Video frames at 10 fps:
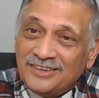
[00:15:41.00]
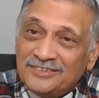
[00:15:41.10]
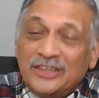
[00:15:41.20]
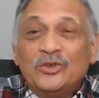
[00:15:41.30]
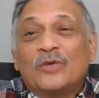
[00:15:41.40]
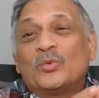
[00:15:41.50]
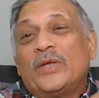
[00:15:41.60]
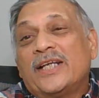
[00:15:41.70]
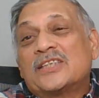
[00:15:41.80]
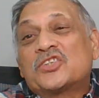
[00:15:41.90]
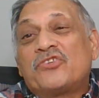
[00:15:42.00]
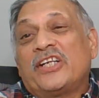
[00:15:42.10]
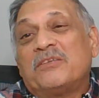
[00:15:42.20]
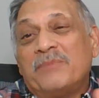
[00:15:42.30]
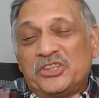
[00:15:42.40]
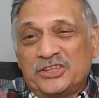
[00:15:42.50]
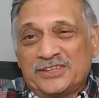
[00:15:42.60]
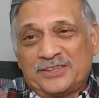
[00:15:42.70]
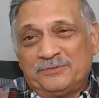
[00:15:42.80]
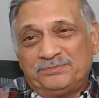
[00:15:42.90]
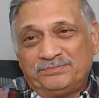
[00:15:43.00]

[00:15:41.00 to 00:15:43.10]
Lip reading: then you have to take strict measures.